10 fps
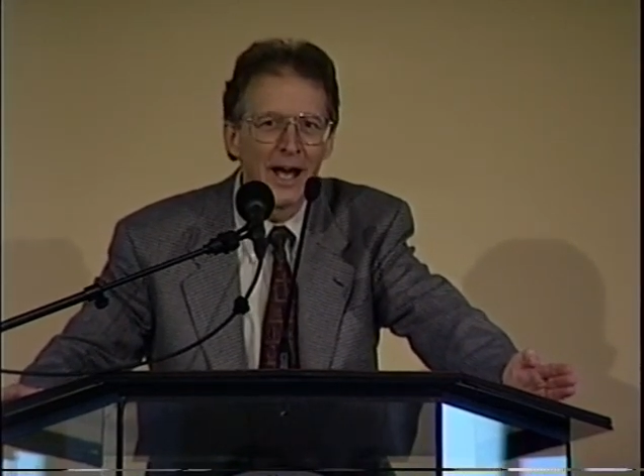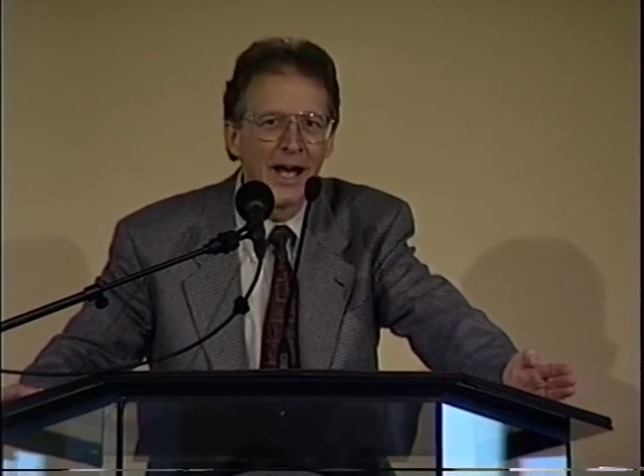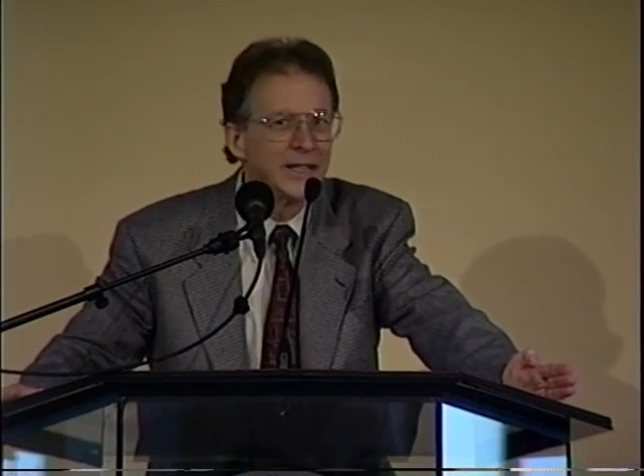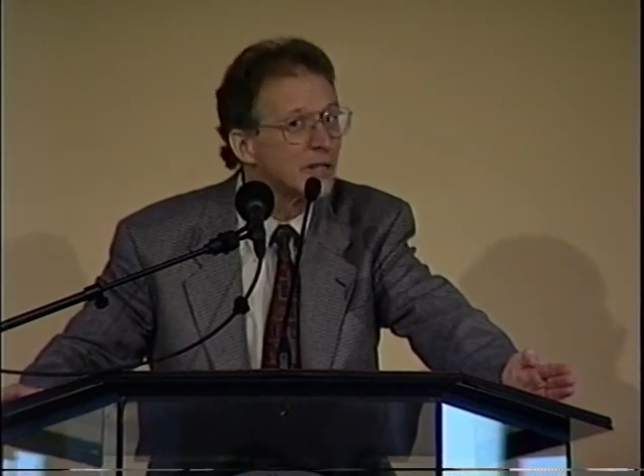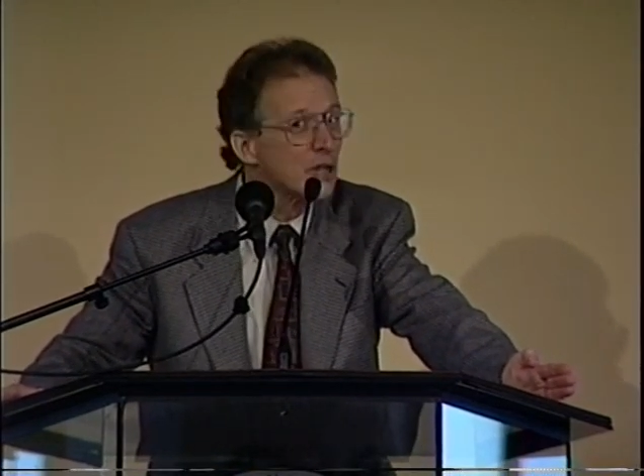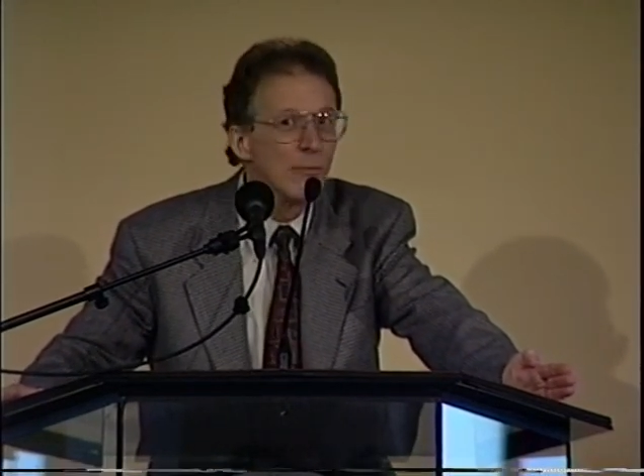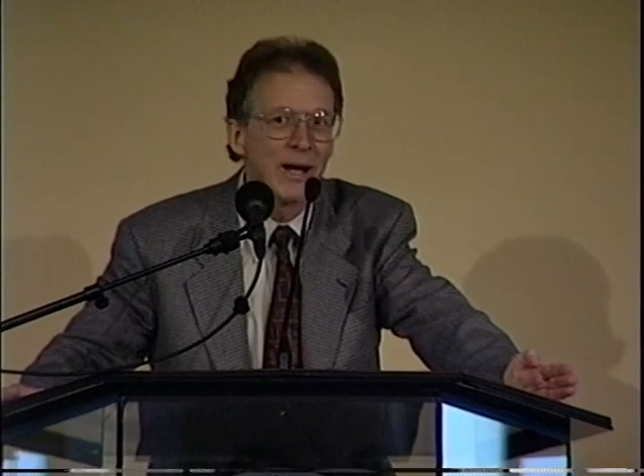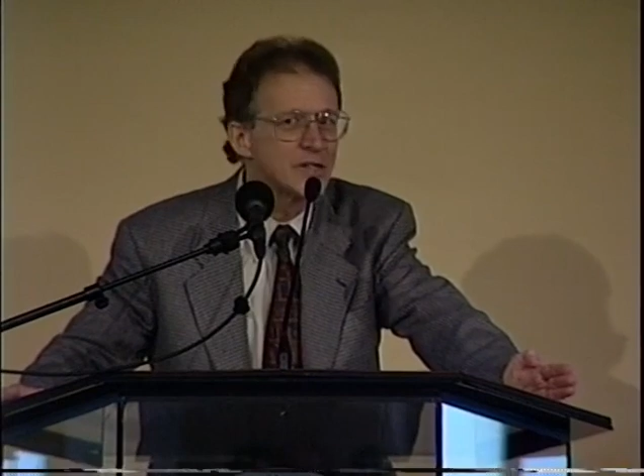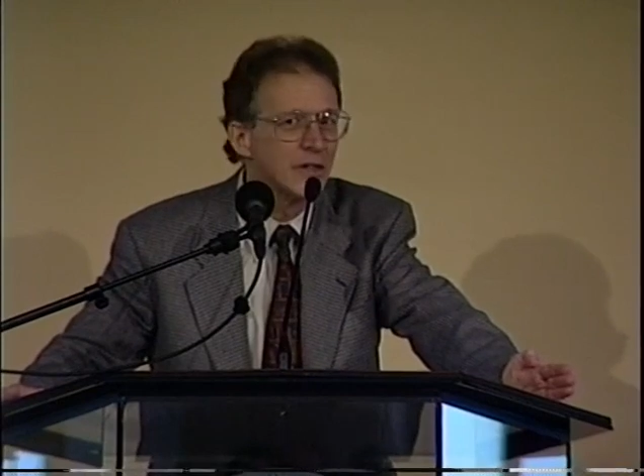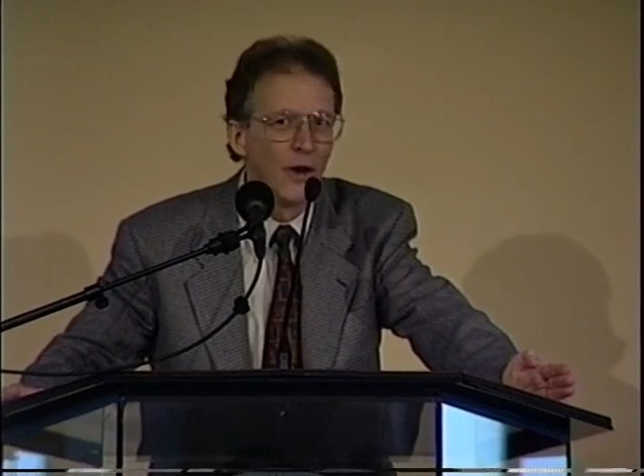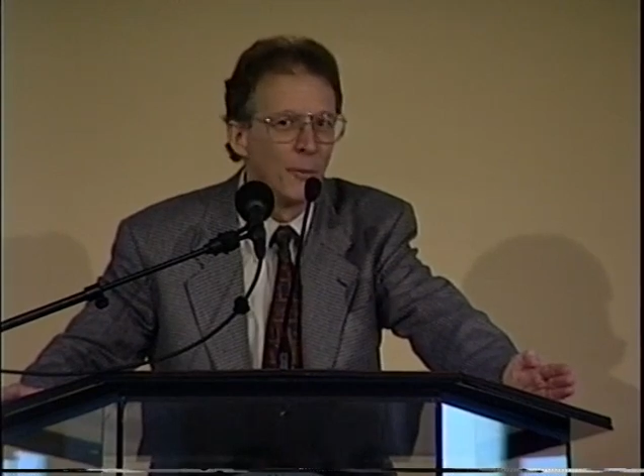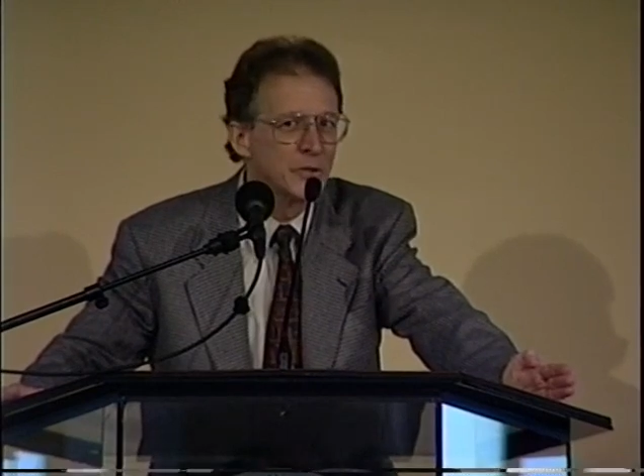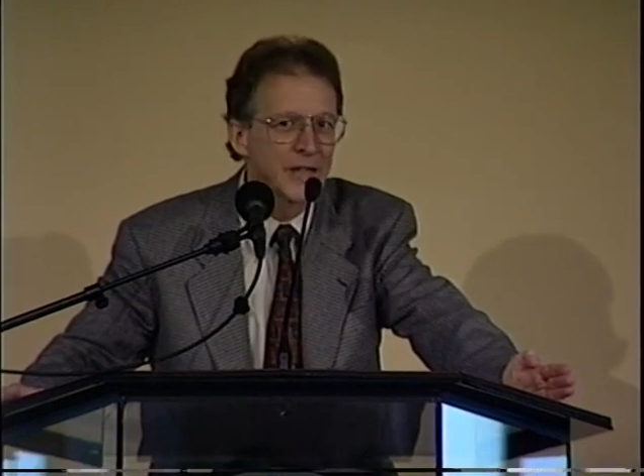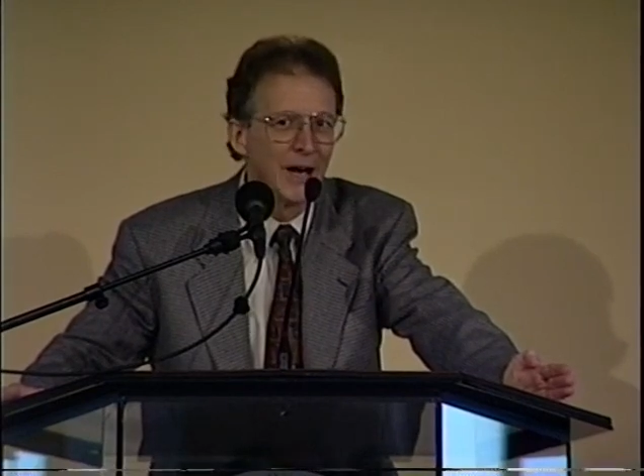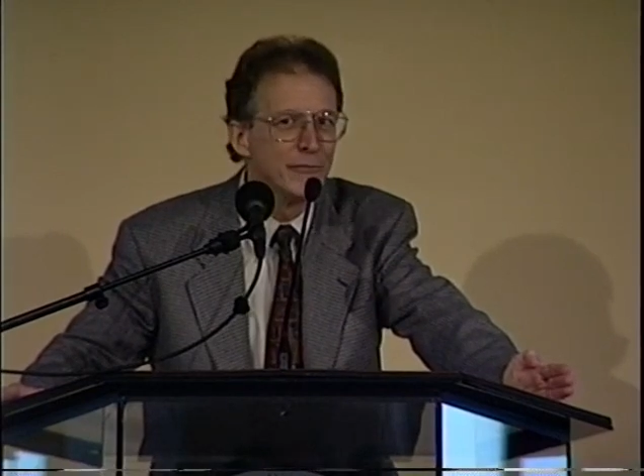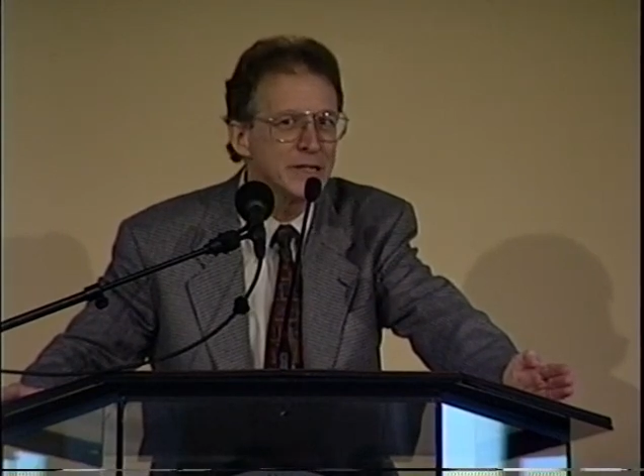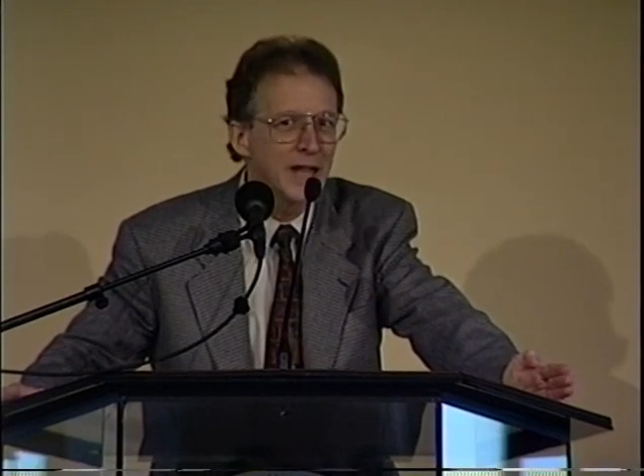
and gets arrested almost every